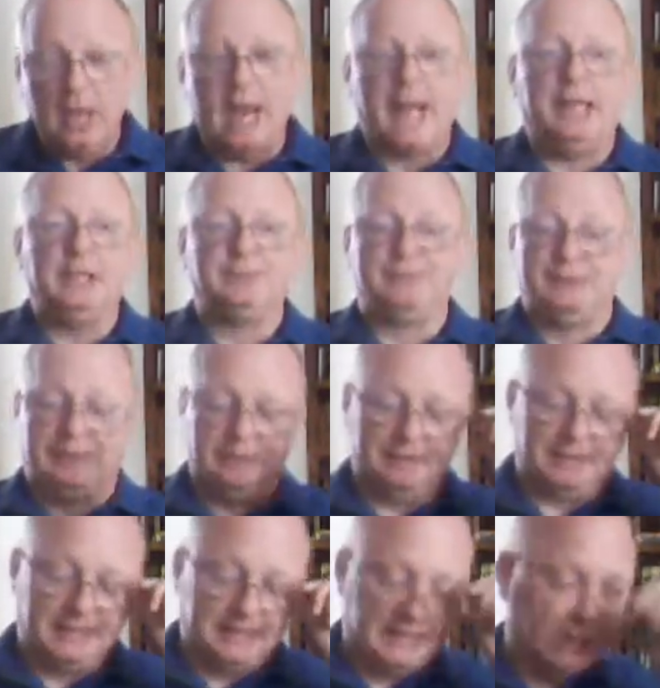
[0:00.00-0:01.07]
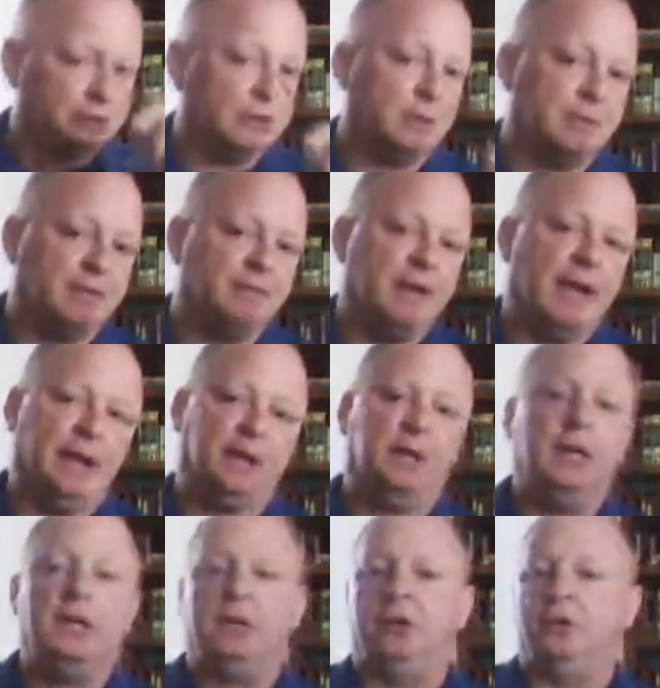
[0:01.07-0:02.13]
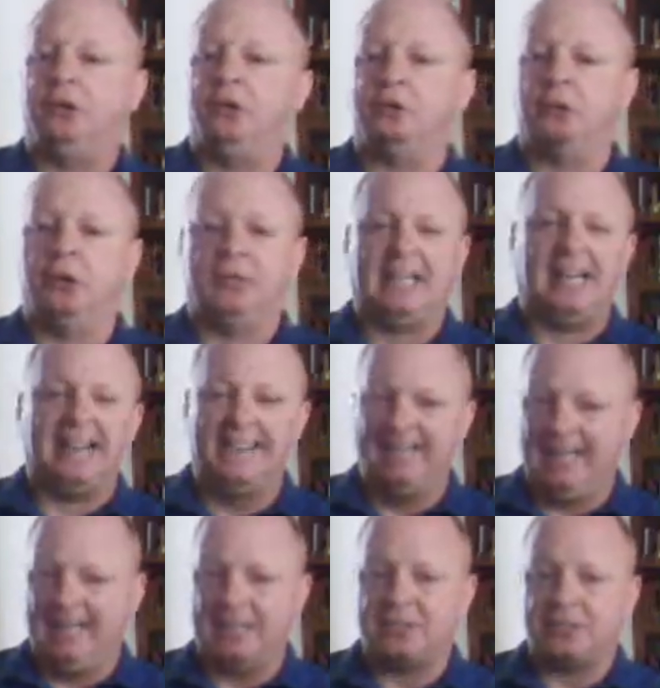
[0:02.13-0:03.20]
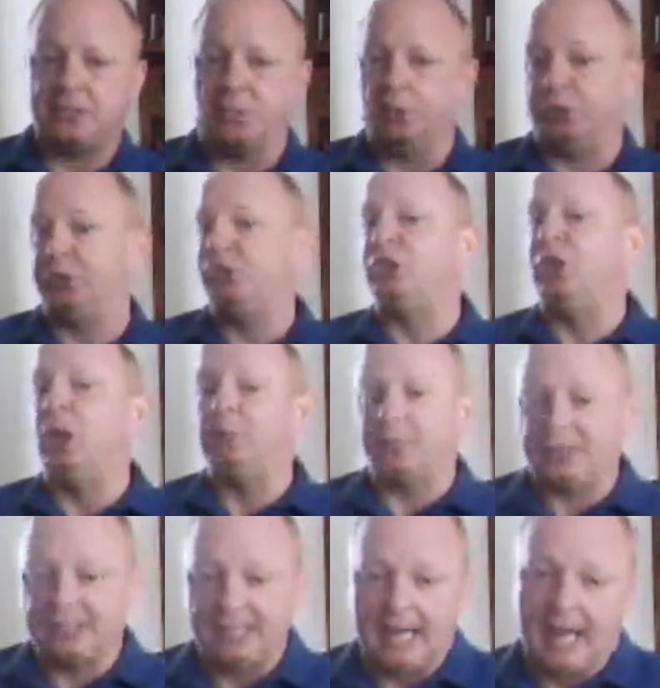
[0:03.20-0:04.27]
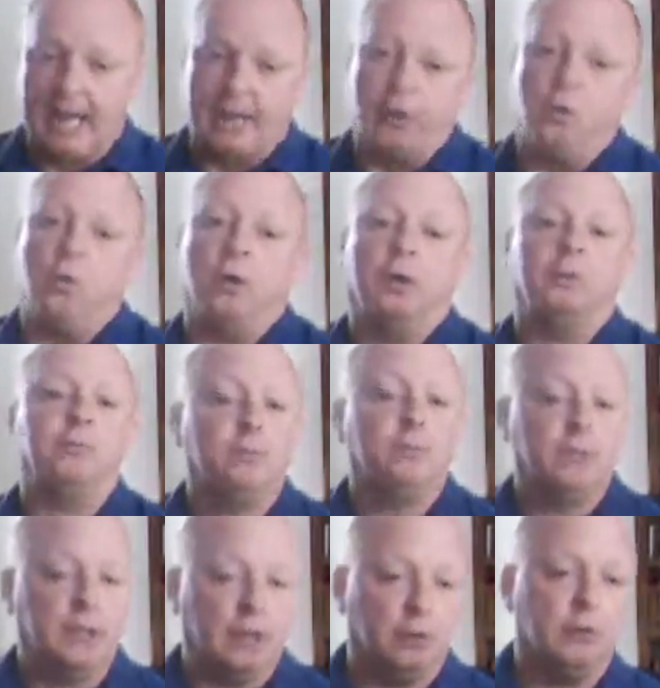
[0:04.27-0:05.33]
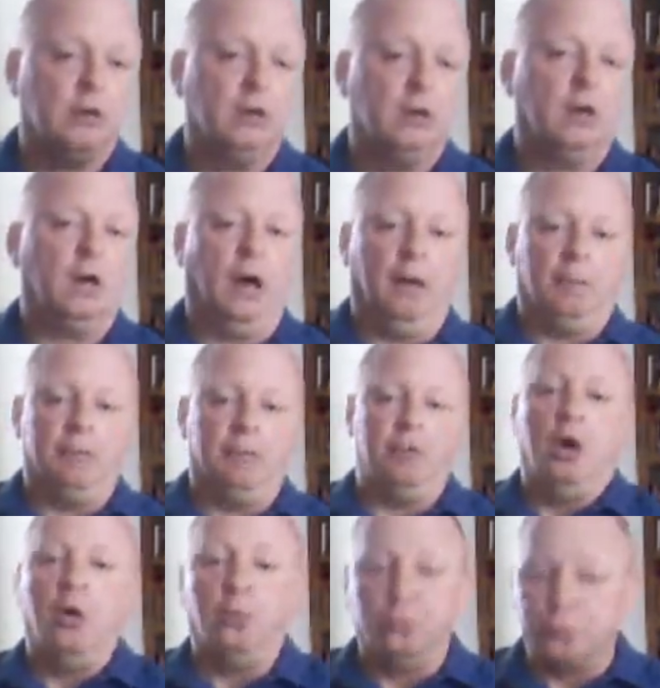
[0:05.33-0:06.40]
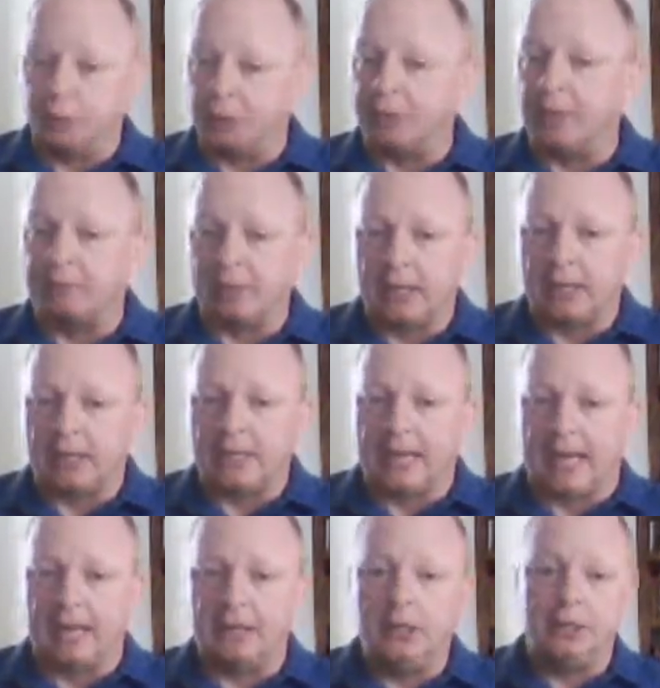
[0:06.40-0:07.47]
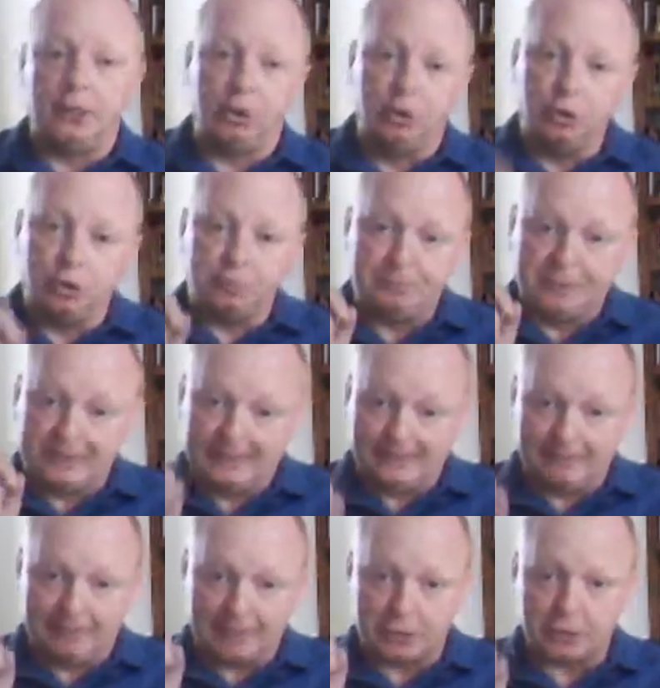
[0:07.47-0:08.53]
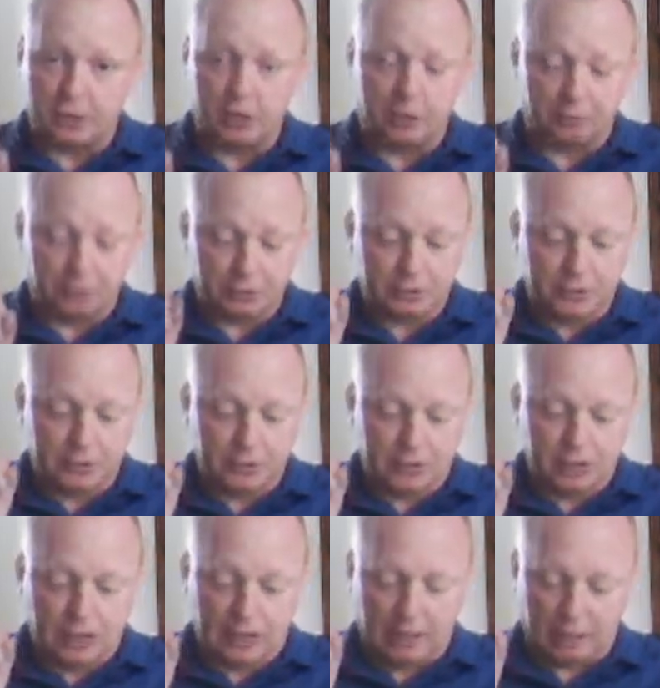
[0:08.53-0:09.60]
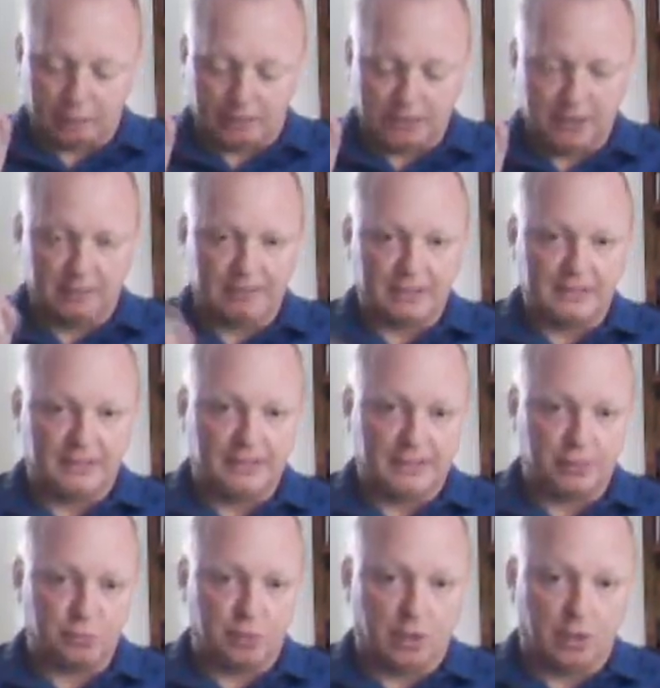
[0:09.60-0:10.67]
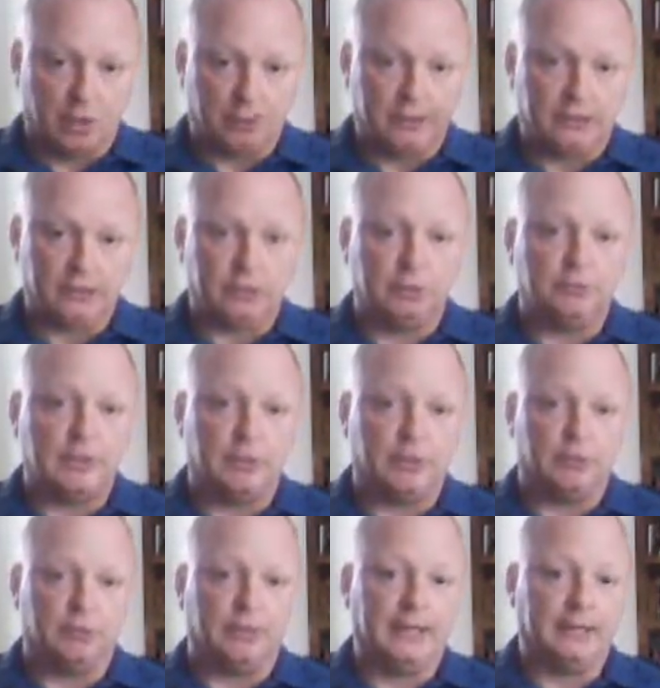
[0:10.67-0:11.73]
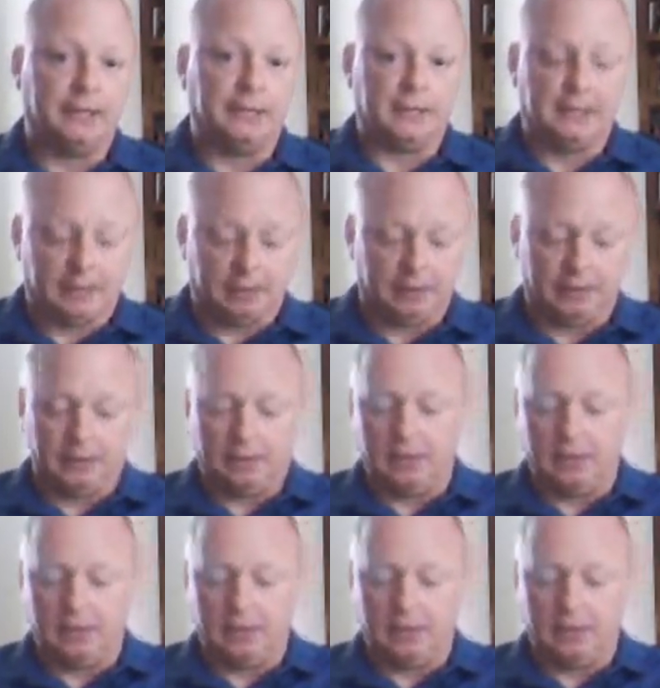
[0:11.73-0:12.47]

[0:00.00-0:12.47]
And then specific details, don't be vague. Don't use words like this or some say or, those or something like that. Use specific terms. Specific details will always get you better grades than